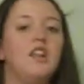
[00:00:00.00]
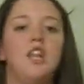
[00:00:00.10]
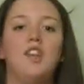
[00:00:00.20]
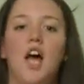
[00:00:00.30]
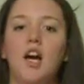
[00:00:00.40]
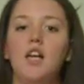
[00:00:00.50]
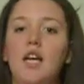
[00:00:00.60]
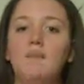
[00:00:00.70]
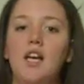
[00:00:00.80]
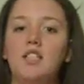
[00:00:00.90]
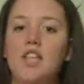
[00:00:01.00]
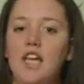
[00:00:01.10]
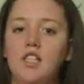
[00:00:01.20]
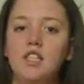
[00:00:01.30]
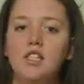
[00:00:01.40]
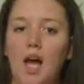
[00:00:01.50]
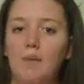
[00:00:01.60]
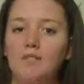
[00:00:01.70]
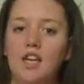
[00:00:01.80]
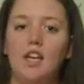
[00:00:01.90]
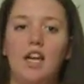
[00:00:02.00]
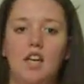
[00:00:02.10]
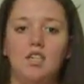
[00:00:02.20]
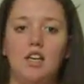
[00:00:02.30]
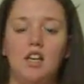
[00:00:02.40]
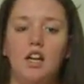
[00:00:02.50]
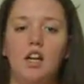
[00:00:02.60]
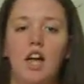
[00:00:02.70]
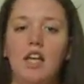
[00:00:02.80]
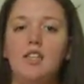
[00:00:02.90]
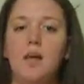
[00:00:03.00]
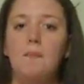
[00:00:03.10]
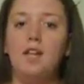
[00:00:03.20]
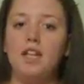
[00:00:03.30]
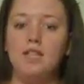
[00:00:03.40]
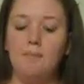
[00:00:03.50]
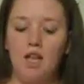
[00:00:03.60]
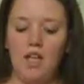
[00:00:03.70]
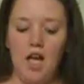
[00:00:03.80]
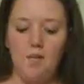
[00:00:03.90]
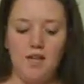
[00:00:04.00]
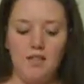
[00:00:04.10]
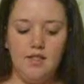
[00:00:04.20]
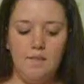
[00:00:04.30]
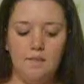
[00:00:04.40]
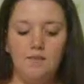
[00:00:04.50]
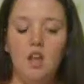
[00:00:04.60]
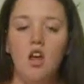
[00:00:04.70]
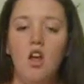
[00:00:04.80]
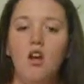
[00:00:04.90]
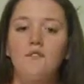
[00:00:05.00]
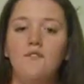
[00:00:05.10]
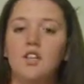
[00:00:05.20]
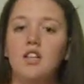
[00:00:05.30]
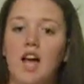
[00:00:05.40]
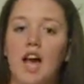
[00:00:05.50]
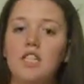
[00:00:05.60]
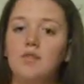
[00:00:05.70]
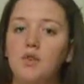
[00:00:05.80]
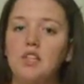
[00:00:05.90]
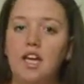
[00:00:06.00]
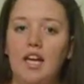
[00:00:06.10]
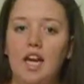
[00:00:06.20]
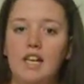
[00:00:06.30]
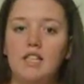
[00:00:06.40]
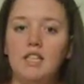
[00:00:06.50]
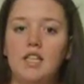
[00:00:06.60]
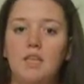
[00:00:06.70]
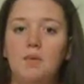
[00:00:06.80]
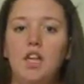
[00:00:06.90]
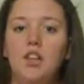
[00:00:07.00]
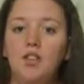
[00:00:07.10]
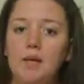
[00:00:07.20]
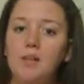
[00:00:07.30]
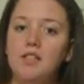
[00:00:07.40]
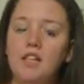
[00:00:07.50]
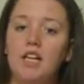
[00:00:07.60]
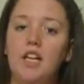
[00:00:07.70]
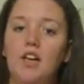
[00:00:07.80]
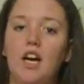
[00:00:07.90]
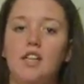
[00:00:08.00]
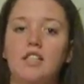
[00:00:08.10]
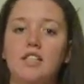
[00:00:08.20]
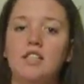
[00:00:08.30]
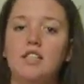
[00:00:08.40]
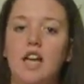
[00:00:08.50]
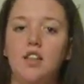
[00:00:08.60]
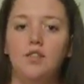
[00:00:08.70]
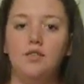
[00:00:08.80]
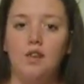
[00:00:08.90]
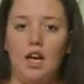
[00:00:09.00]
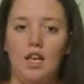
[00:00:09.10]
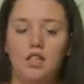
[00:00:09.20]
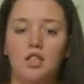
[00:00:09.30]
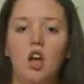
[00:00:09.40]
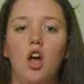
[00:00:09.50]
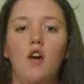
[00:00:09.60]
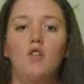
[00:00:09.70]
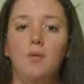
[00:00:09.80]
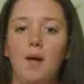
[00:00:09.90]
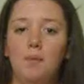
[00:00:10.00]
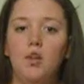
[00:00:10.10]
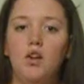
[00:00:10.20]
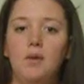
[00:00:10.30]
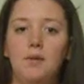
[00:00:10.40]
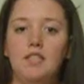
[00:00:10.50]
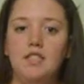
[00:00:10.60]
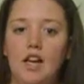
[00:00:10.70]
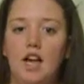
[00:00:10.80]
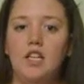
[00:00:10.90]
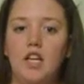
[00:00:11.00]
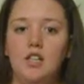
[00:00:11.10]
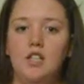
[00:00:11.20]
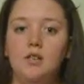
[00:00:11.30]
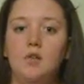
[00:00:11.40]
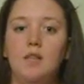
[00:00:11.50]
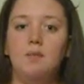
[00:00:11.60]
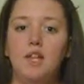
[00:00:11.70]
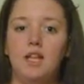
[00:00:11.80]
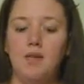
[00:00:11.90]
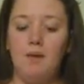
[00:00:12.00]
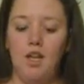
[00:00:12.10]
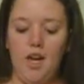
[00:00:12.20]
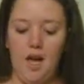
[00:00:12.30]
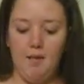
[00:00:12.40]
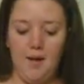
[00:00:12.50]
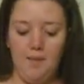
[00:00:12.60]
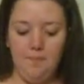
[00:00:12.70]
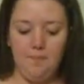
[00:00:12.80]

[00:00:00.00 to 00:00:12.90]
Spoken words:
The third and most dangerous type of skin cancer is malignant melanomas. For the last 4 decades, there has been a 3% increase in death rate for people who have been diagnosed with malignant melanomas.